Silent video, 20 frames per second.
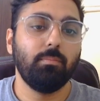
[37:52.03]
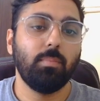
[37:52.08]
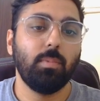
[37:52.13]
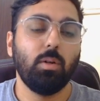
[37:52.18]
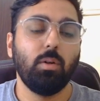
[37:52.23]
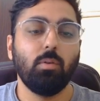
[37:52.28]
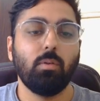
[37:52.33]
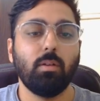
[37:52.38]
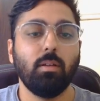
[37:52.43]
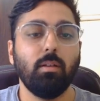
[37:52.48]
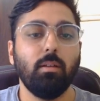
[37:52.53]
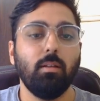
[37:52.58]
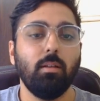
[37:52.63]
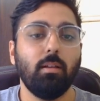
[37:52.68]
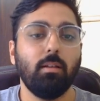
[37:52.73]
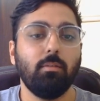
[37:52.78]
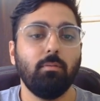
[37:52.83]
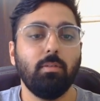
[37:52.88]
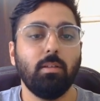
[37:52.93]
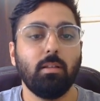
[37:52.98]
Okay,
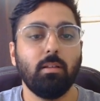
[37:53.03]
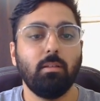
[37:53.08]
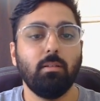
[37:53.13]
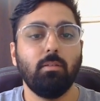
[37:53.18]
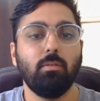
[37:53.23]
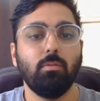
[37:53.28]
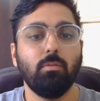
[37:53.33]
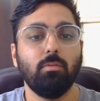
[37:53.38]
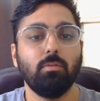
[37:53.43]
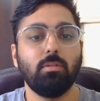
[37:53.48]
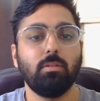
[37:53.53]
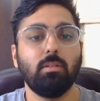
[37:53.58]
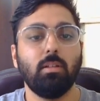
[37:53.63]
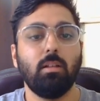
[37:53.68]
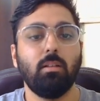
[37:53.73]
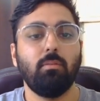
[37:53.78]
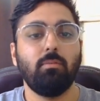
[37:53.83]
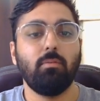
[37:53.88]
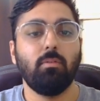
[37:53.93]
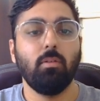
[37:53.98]
and we can do
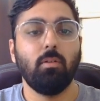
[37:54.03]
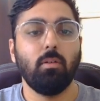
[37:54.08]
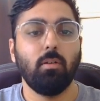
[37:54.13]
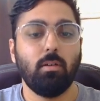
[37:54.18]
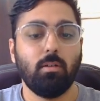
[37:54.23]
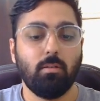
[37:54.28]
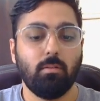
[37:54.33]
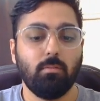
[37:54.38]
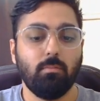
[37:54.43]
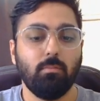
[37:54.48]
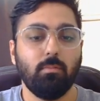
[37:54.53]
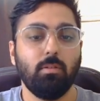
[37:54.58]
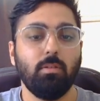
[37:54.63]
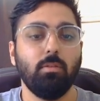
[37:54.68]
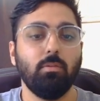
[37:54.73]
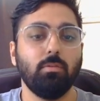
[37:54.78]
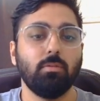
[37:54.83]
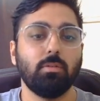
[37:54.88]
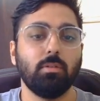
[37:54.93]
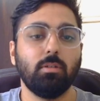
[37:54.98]

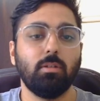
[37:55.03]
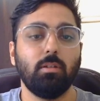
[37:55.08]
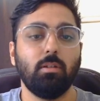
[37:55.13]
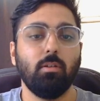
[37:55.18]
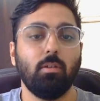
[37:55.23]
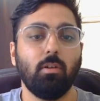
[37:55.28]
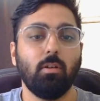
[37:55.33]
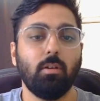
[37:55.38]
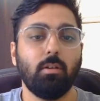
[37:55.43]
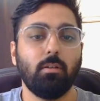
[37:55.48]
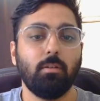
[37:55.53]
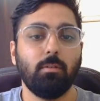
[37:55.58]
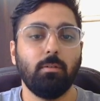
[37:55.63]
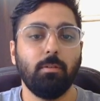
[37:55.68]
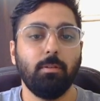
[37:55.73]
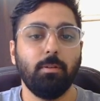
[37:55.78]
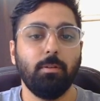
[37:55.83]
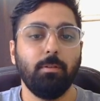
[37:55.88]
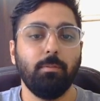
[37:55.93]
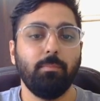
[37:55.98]

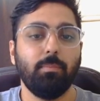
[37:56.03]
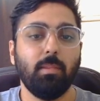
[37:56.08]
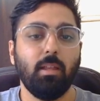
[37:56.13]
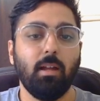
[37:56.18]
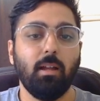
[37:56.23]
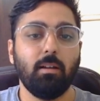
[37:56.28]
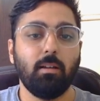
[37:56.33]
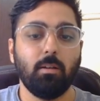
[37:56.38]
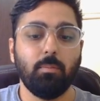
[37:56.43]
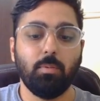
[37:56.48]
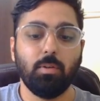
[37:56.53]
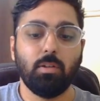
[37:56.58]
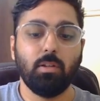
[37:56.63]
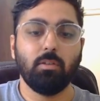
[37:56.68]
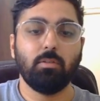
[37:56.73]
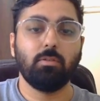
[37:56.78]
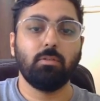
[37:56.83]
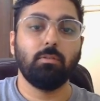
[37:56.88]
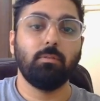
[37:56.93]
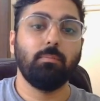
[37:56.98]
self.user.add
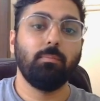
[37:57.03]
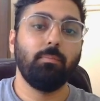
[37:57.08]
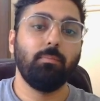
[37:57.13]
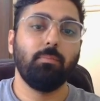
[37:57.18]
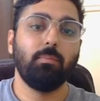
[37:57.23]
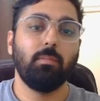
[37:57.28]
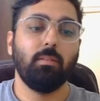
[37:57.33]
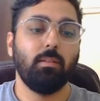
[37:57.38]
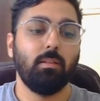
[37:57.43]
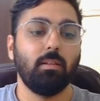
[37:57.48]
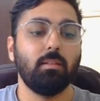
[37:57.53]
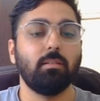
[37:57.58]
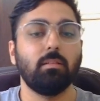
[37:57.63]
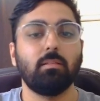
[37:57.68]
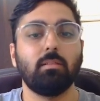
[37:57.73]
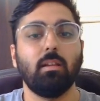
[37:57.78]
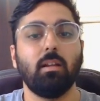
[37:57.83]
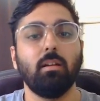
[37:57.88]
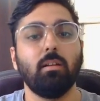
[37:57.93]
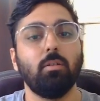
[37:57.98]
reputation and
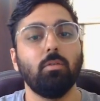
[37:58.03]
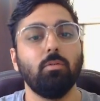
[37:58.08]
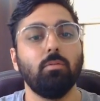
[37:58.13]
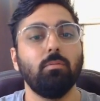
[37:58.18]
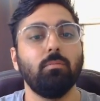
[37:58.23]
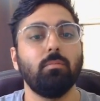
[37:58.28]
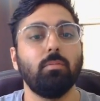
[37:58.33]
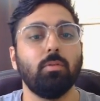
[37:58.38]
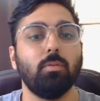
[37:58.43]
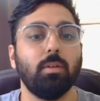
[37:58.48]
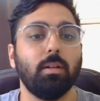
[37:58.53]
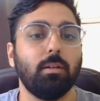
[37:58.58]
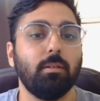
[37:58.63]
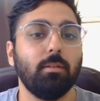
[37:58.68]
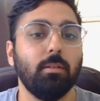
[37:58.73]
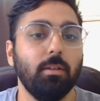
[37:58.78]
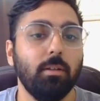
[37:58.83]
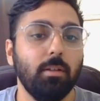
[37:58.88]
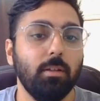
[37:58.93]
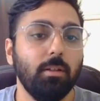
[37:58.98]
just add 2 to it.
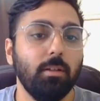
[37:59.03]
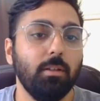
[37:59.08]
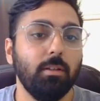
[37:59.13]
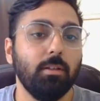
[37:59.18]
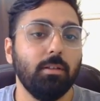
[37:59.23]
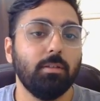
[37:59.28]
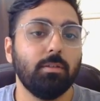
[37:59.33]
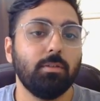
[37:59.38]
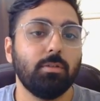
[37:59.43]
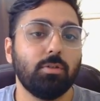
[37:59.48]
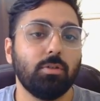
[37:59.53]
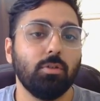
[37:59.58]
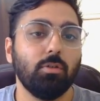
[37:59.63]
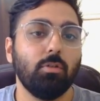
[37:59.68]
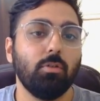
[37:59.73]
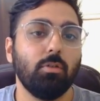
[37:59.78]
So